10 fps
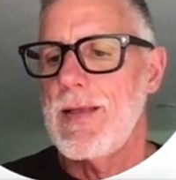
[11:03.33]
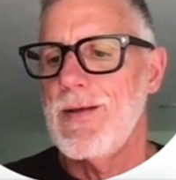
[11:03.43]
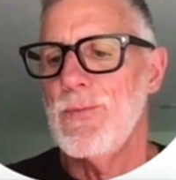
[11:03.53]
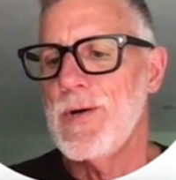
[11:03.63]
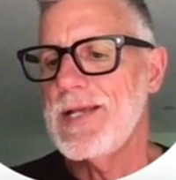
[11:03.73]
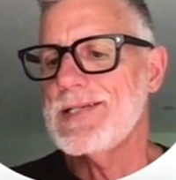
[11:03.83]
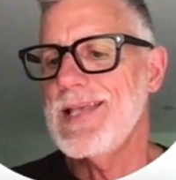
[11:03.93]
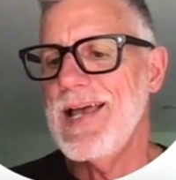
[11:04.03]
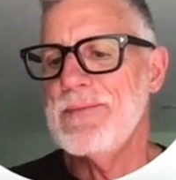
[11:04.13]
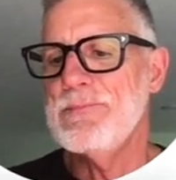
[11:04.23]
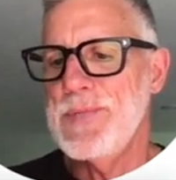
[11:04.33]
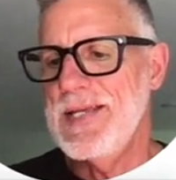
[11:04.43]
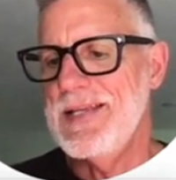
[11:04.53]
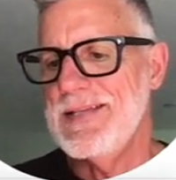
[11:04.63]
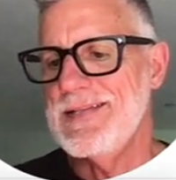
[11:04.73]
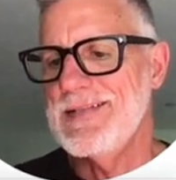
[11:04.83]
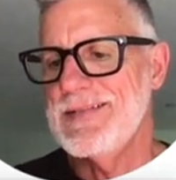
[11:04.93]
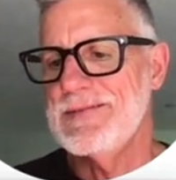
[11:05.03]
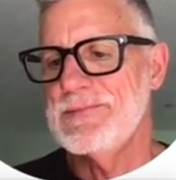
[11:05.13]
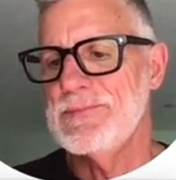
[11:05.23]
What does that mean?
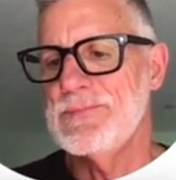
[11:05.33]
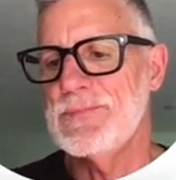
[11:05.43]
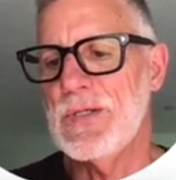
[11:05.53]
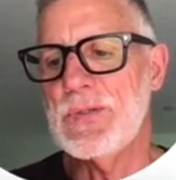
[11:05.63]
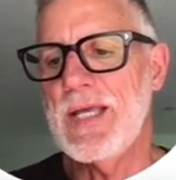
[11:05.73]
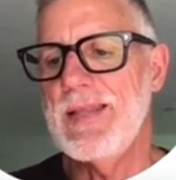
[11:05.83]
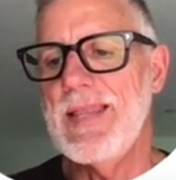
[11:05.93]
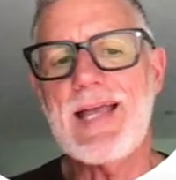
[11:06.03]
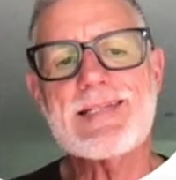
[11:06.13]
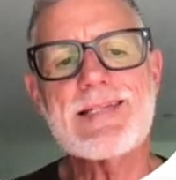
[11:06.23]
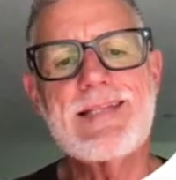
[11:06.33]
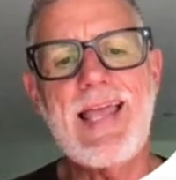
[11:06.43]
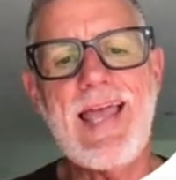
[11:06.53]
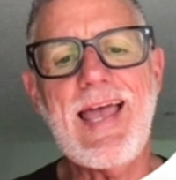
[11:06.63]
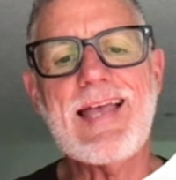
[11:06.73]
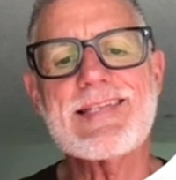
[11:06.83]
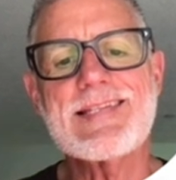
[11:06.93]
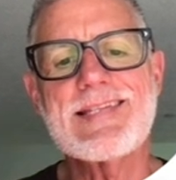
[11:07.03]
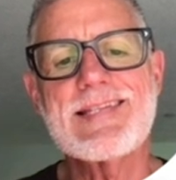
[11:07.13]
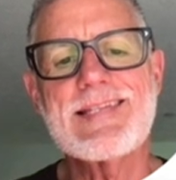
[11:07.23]
Okay, that's
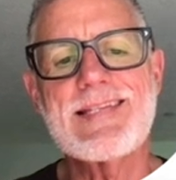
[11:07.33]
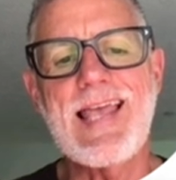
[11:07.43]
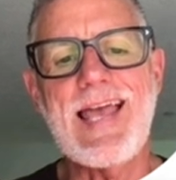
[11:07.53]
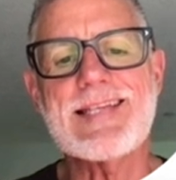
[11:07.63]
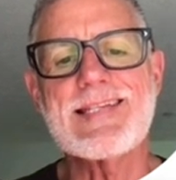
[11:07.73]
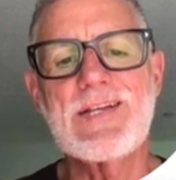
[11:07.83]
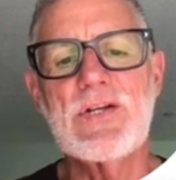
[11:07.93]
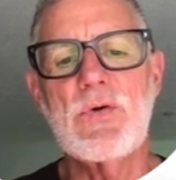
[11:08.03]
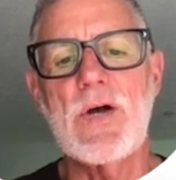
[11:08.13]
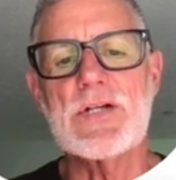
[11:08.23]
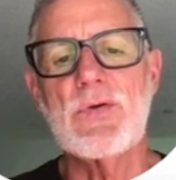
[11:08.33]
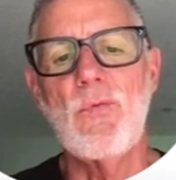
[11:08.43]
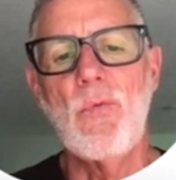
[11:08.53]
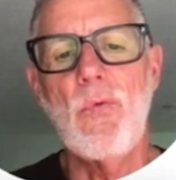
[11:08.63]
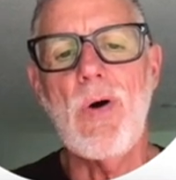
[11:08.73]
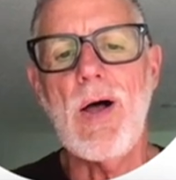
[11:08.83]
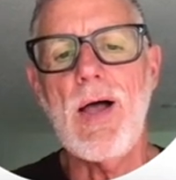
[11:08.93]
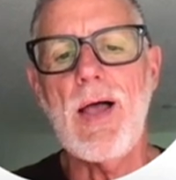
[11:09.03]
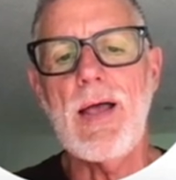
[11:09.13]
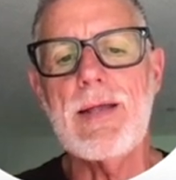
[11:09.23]
a good question.
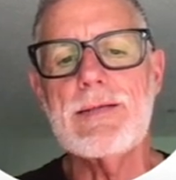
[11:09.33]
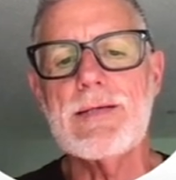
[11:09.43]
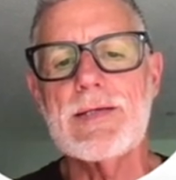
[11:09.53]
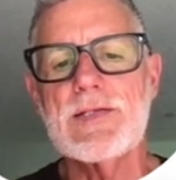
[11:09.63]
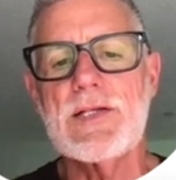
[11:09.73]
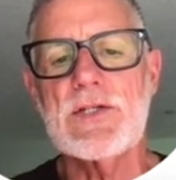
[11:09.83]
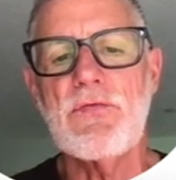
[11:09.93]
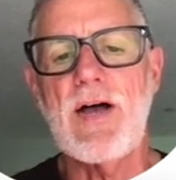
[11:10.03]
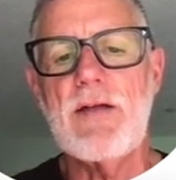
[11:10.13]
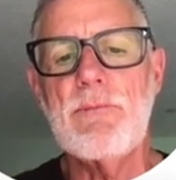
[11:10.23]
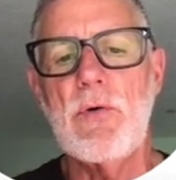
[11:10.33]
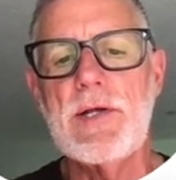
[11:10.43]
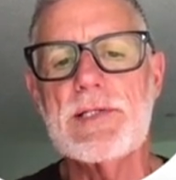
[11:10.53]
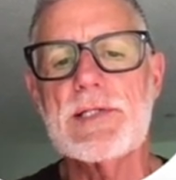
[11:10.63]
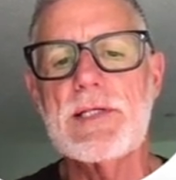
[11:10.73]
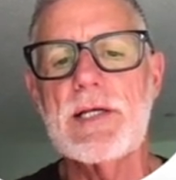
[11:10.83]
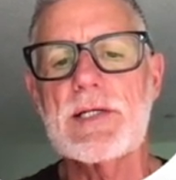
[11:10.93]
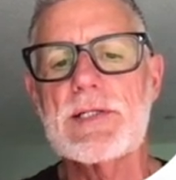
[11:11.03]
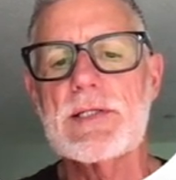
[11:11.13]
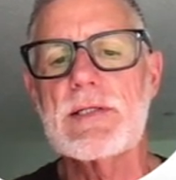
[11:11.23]
What does this
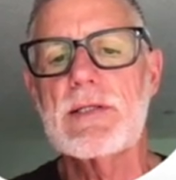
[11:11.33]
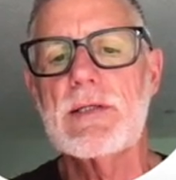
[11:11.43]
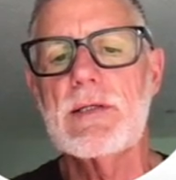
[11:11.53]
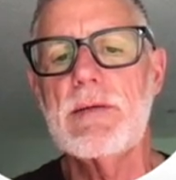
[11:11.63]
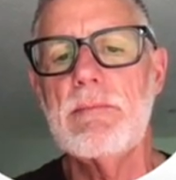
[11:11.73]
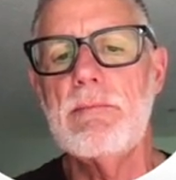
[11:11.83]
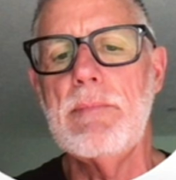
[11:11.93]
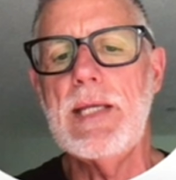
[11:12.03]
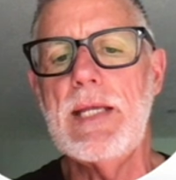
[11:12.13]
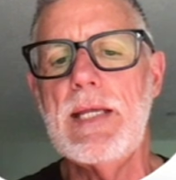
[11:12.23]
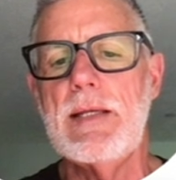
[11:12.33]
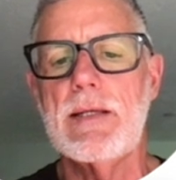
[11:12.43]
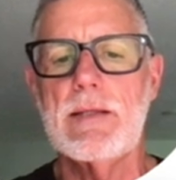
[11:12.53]
5.6 mean?